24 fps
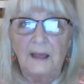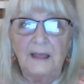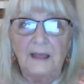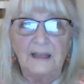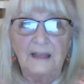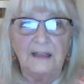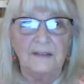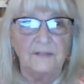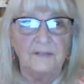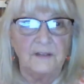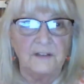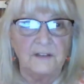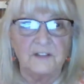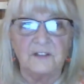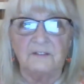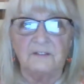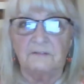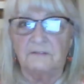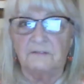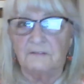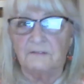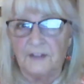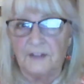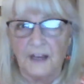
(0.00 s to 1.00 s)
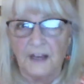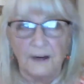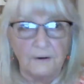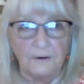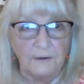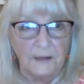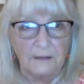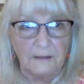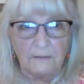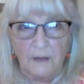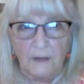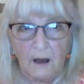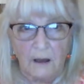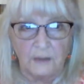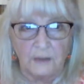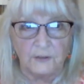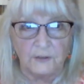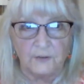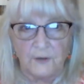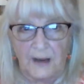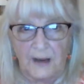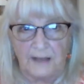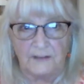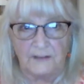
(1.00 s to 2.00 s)
In this very long
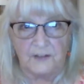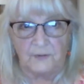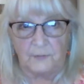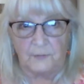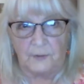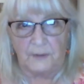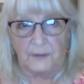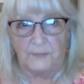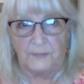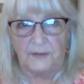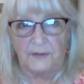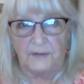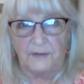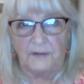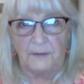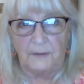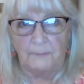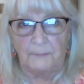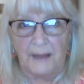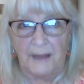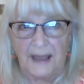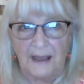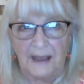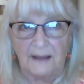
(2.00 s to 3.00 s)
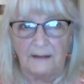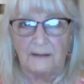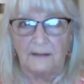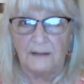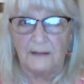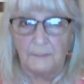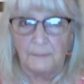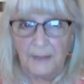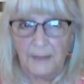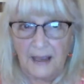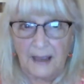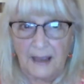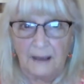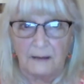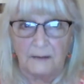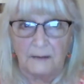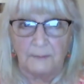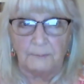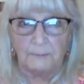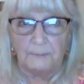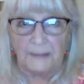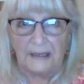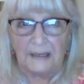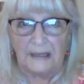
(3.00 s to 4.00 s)
transcript, the man
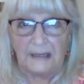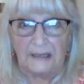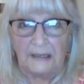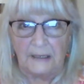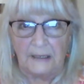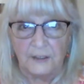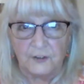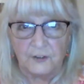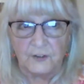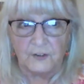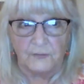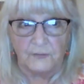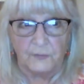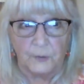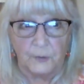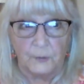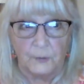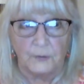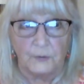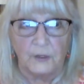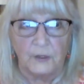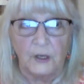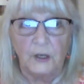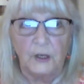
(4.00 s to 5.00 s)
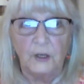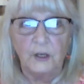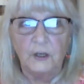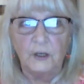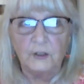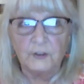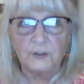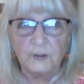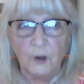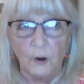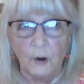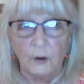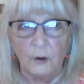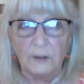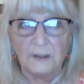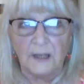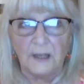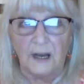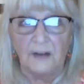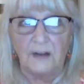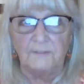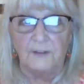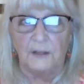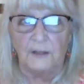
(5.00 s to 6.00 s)
being interviewed told
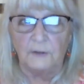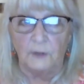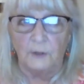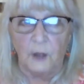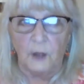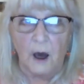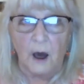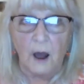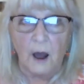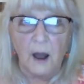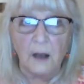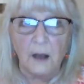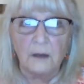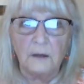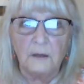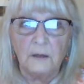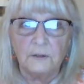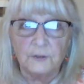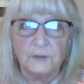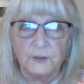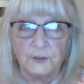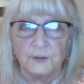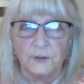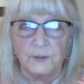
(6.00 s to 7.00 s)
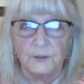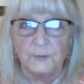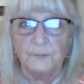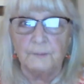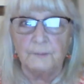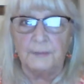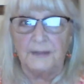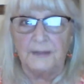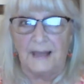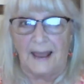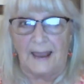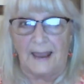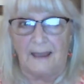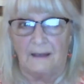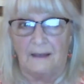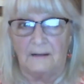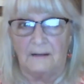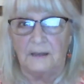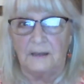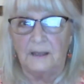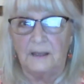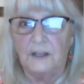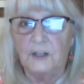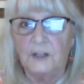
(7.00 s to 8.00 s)
of a long-term
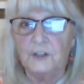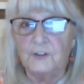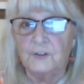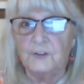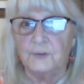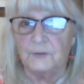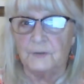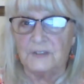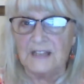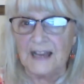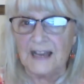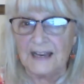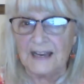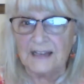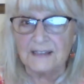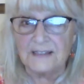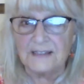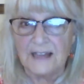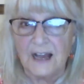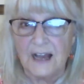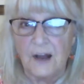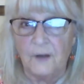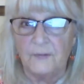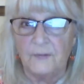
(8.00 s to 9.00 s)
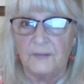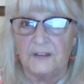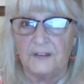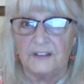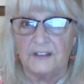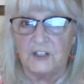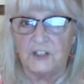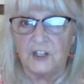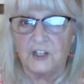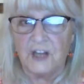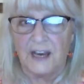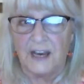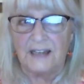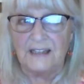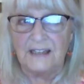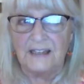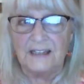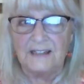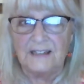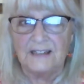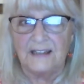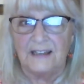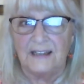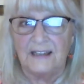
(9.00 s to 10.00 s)
plan to take down the
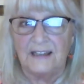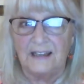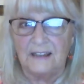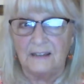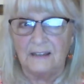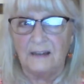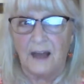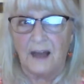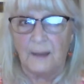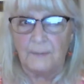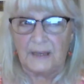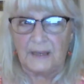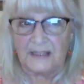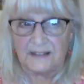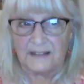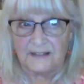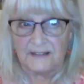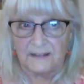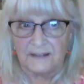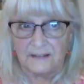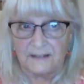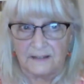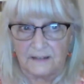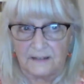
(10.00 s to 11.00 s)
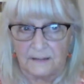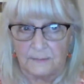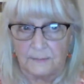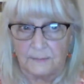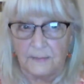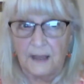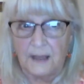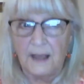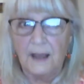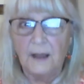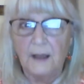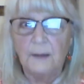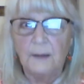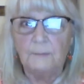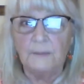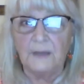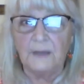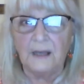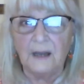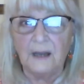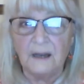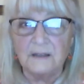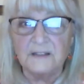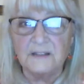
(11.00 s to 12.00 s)
Chinese economic system
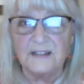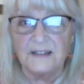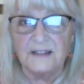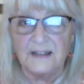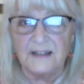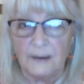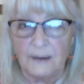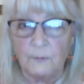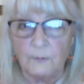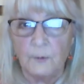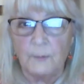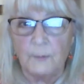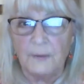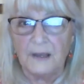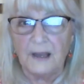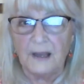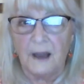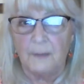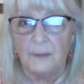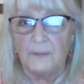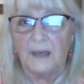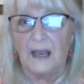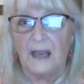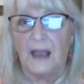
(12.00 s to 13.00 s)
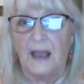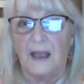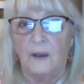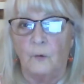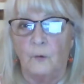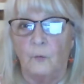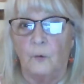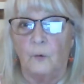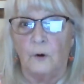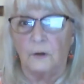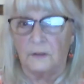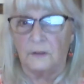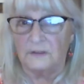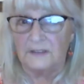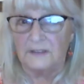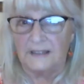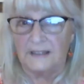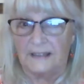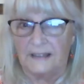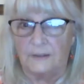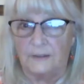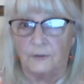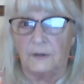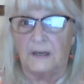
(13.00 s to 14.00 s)
because they were becoming a world
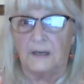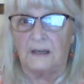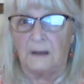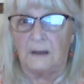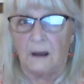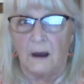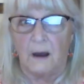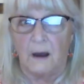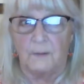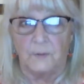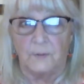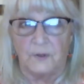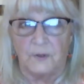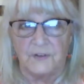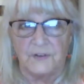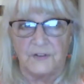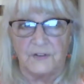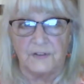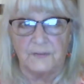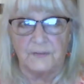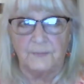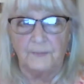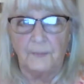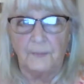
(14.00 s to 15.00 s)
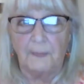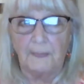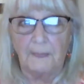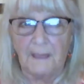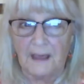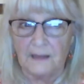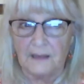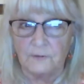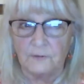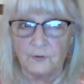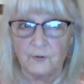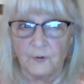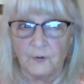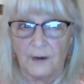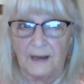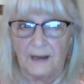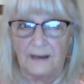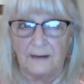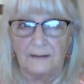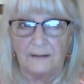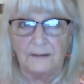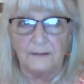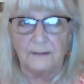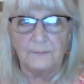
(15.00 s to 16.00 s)
leader in commerce and
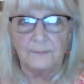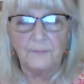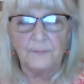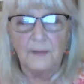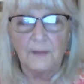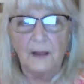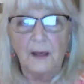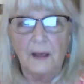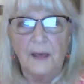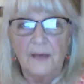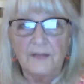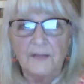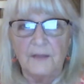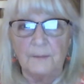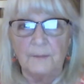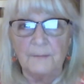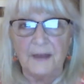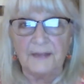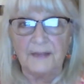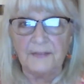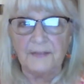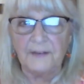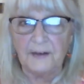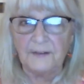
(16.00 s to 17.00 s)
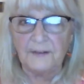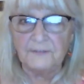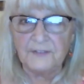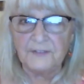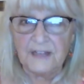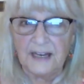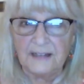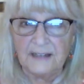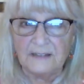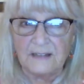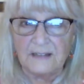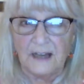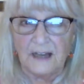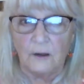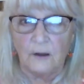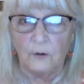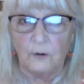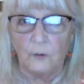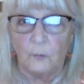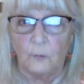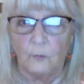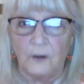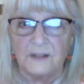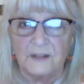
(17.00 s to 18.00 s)
trade. The method of
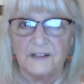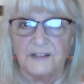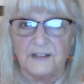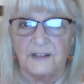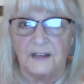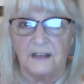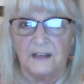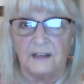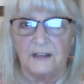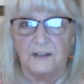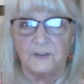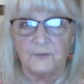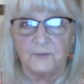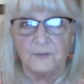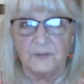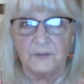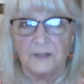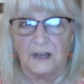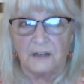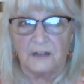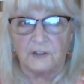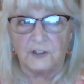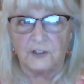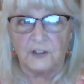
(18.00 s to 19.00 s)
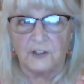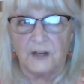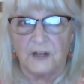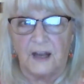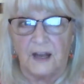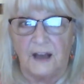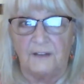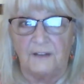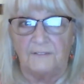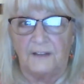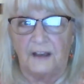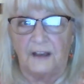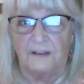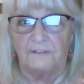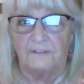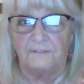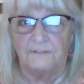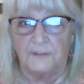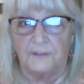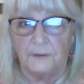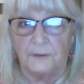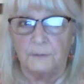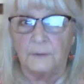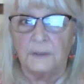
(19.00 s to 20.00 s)
takedown was the introduction of a
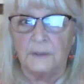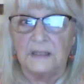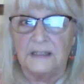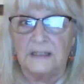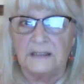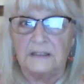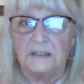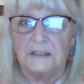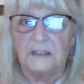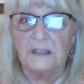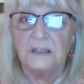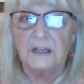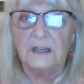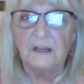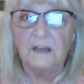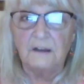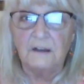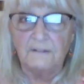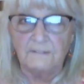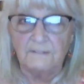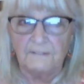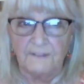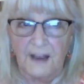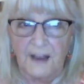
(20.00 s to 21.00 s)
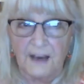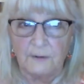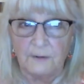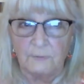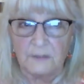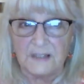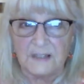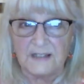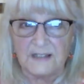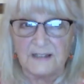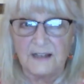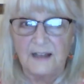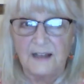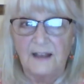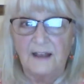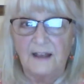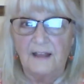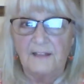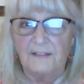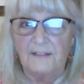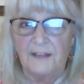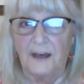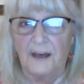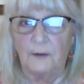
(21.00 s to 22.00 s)
virulent virus
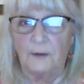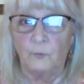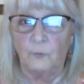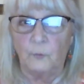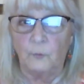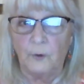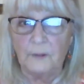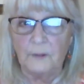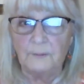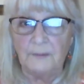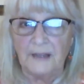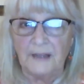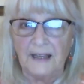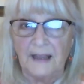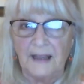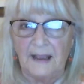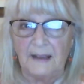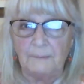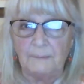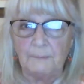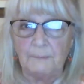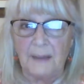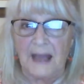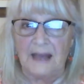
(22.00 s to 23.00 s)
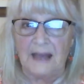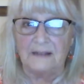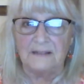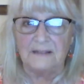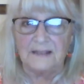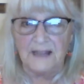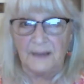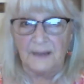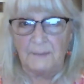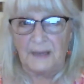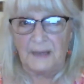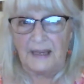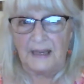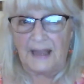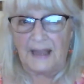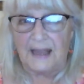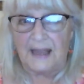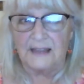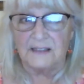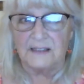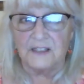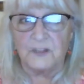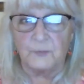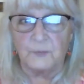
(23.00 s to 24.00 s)
that would be a pandemic
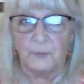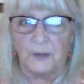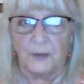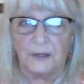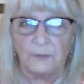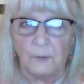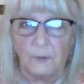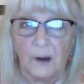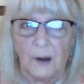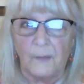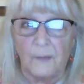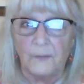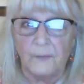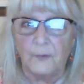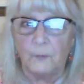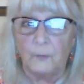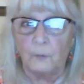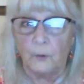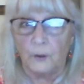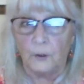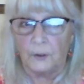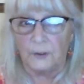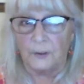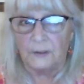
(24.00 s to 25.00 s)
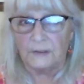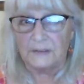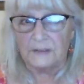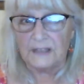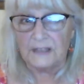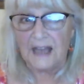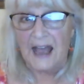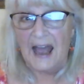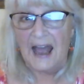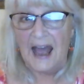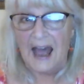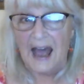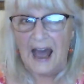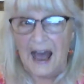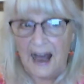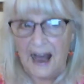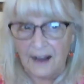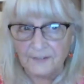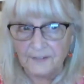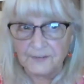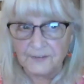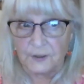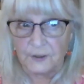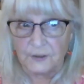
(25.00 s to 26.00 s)
and spread around the world
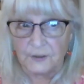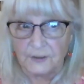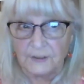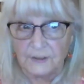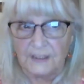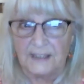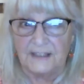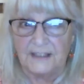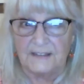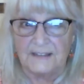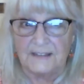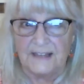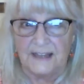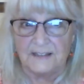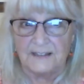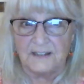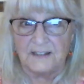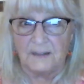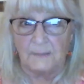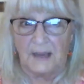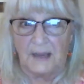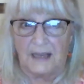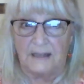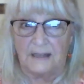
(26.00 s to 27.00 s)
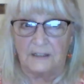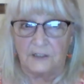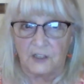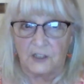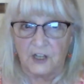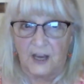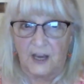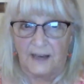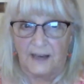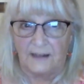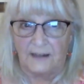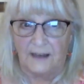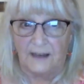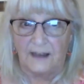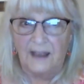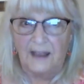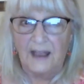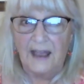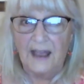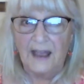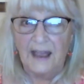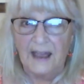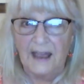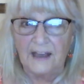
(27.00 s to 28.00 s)
after it decimated China
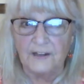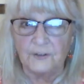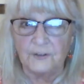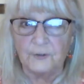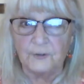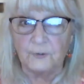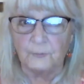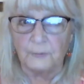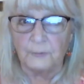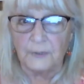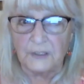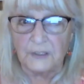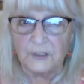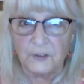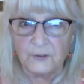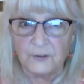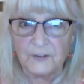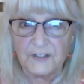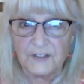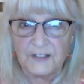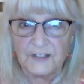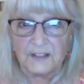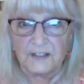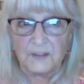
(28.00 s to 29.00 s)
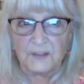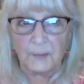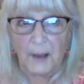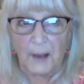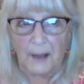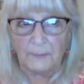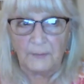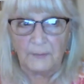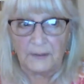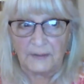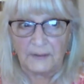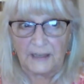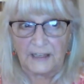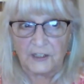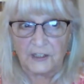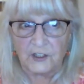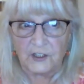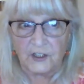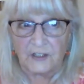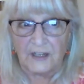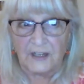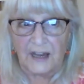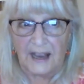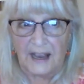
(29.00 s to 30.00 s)
and reduced its
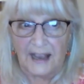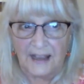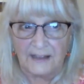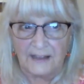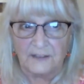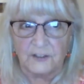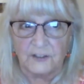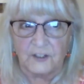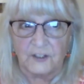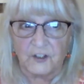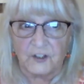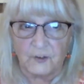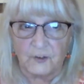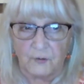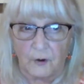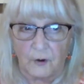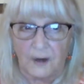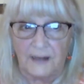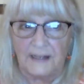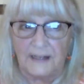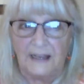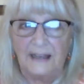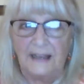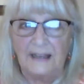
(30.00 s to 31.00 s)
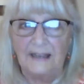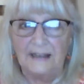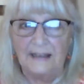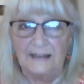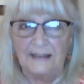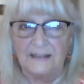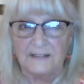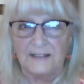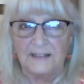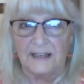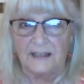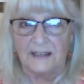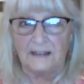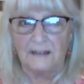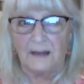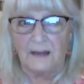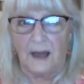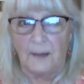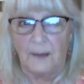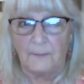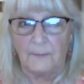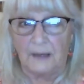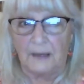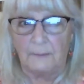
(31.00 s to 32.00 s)
population and destroyed its
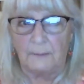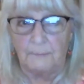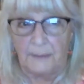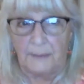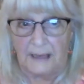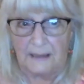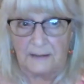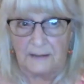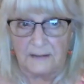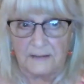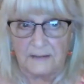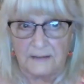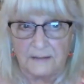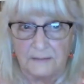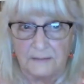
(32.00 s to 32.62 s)
economic base.